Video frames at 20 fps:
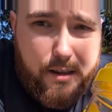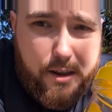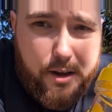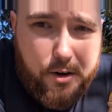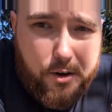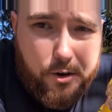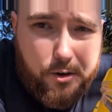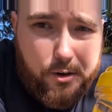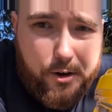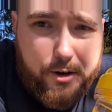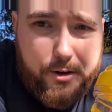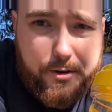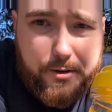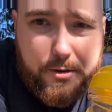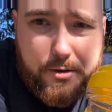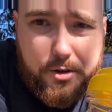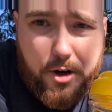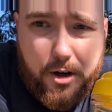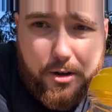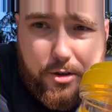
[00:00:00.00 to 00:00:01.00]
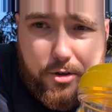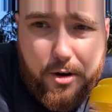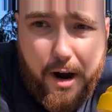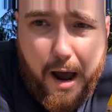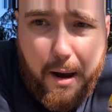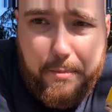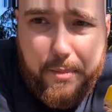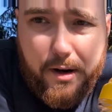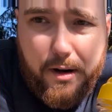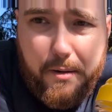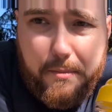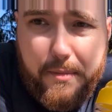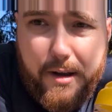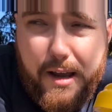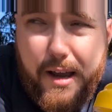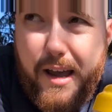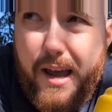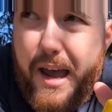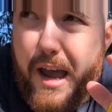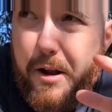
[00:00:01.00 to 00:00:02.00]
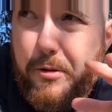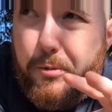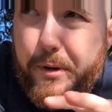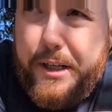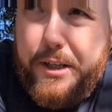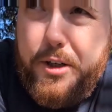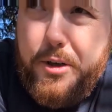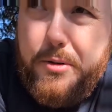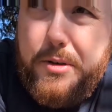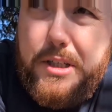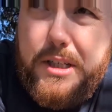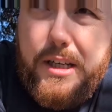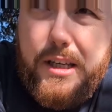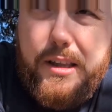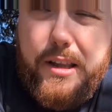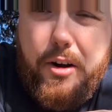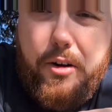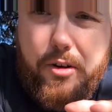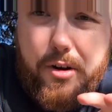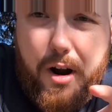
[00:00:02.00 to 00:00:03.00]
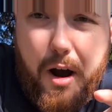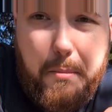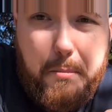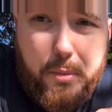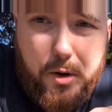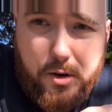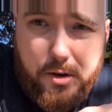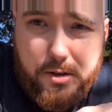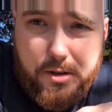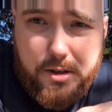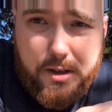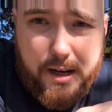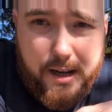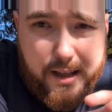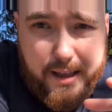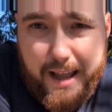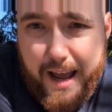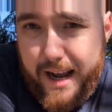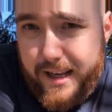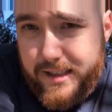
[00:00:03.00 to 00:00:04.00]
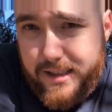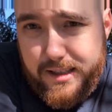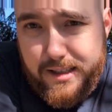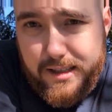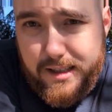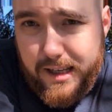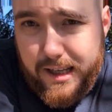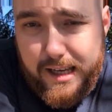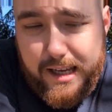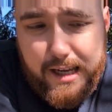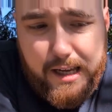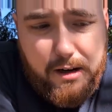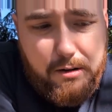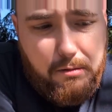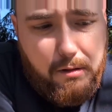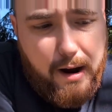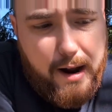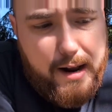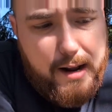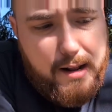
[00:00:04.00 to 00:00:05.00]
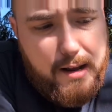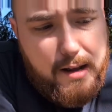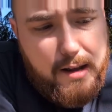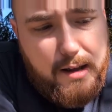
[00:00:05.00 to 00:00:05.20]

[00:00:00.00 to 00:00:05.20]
the earlier you start trapping them and reducing their numbers, and that's the key, right?